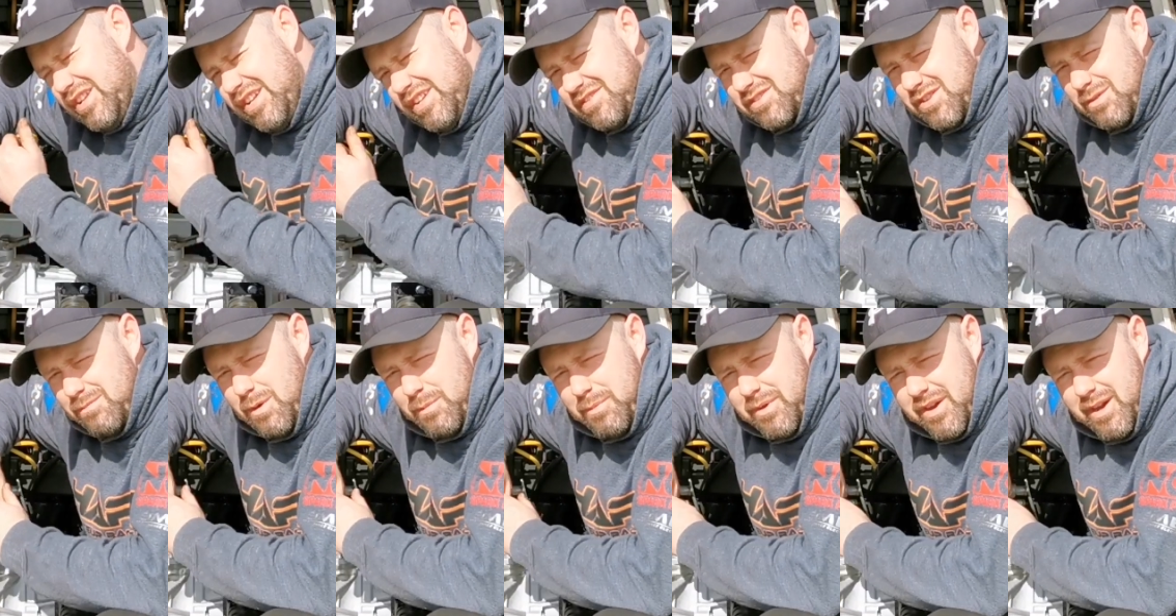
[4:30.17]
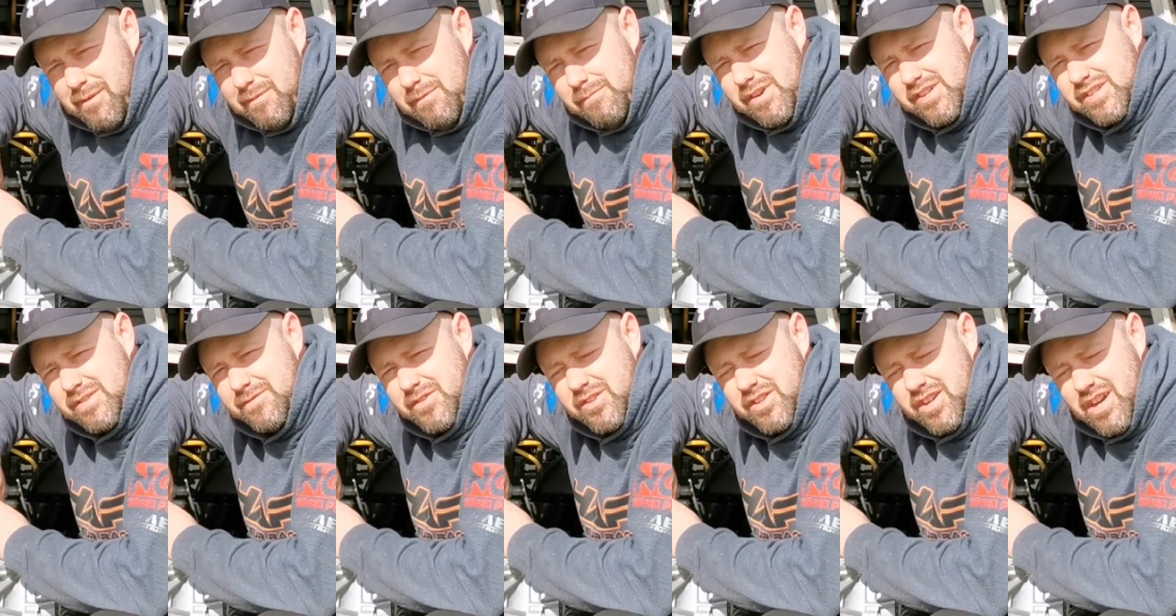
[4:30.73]
You need to come up and help me
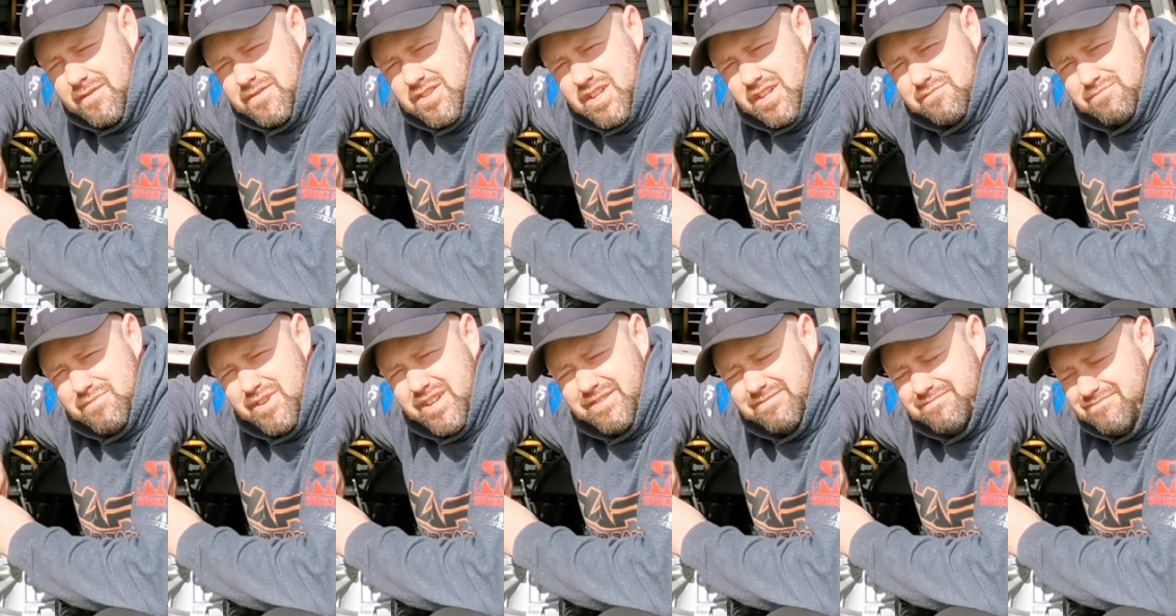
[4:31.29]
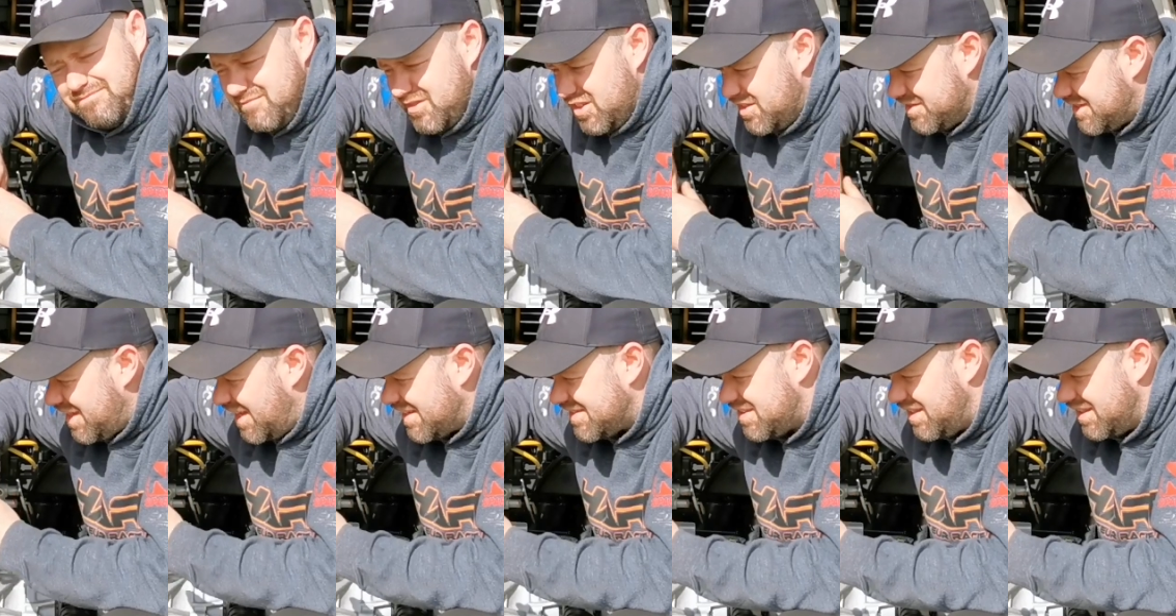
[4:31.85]
measure the drive shafts, mate,
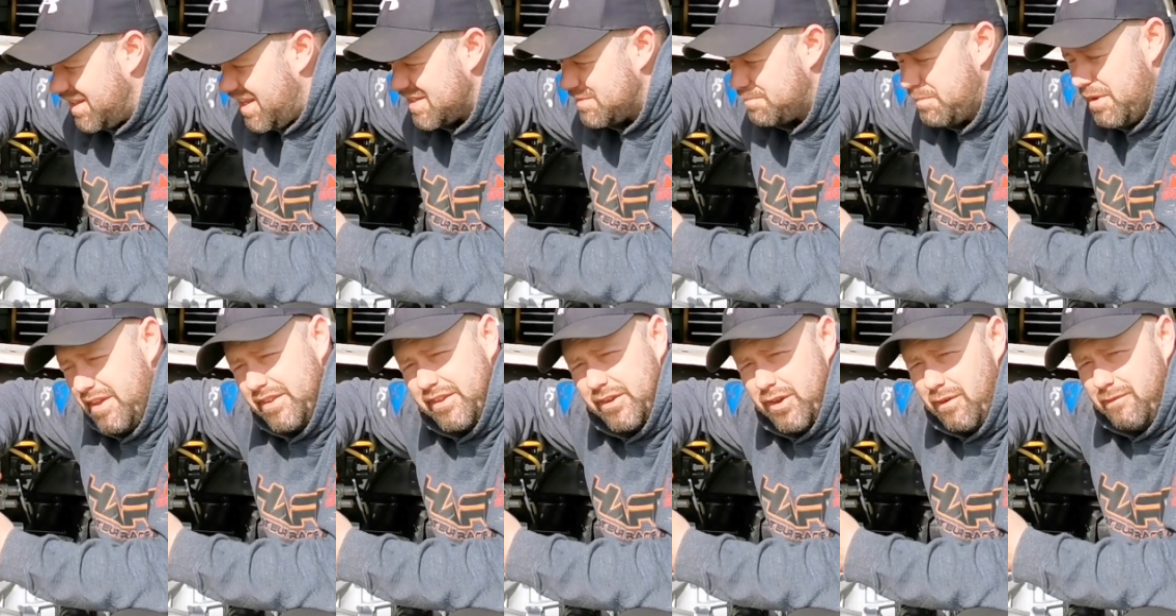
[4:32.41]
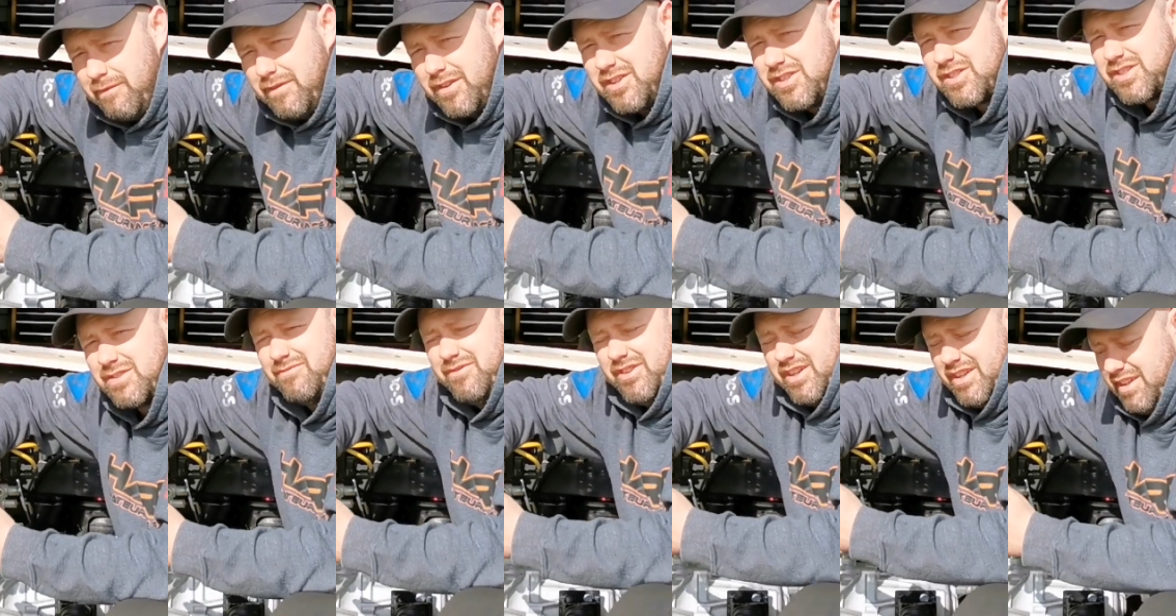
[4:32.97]
because that's the last bit of the
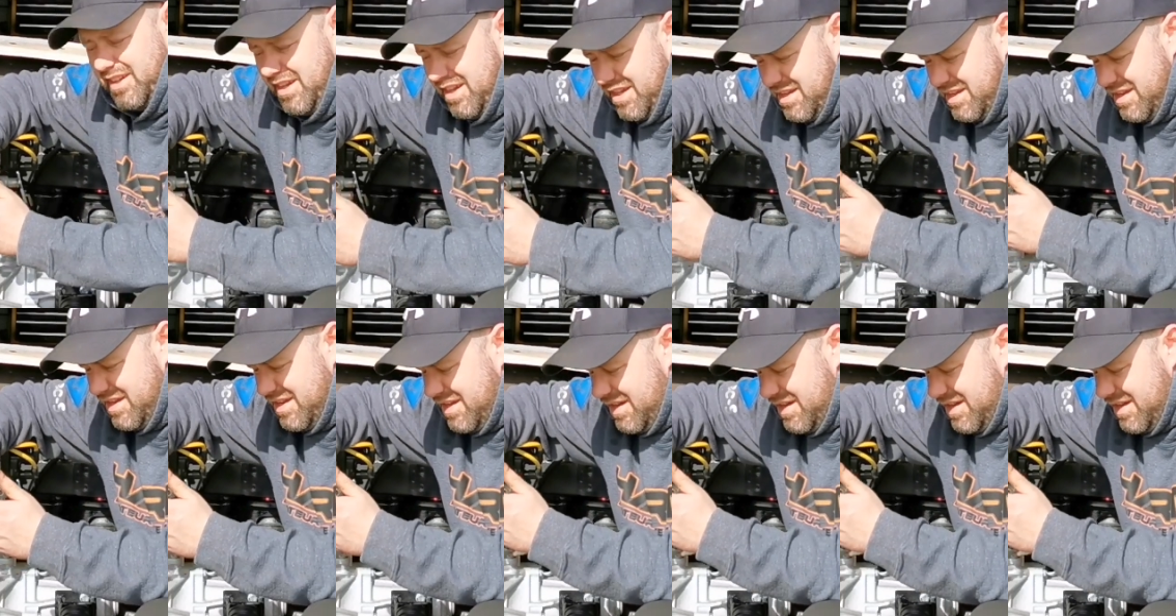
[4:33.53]
conversion, really.